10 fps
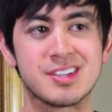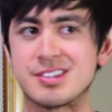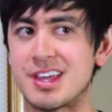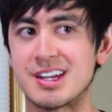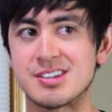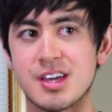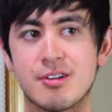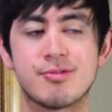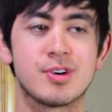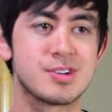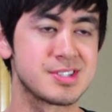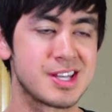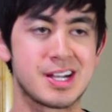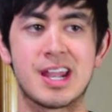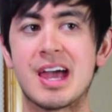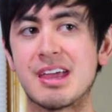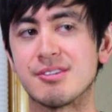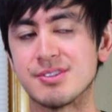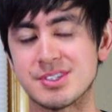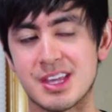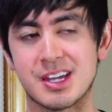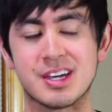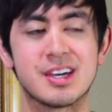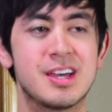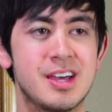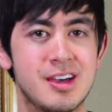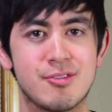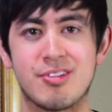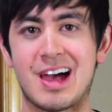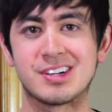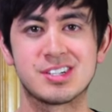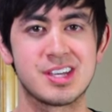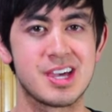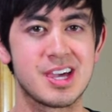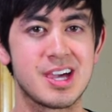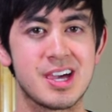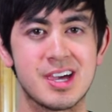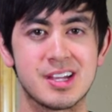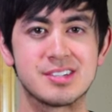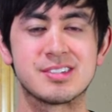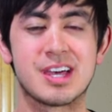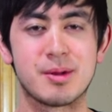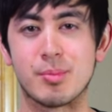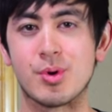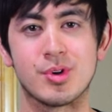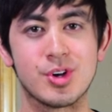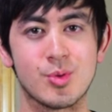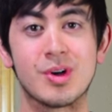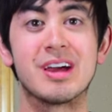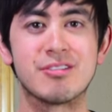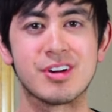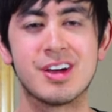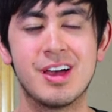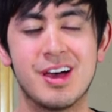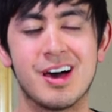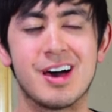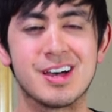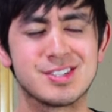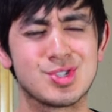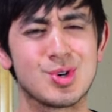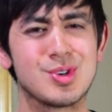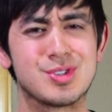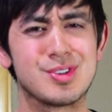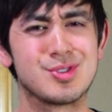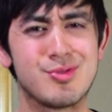It's not a cell phone, it's not a knife, it's not a flashlight, it's not a boner, whatever. Uh, so it's, it's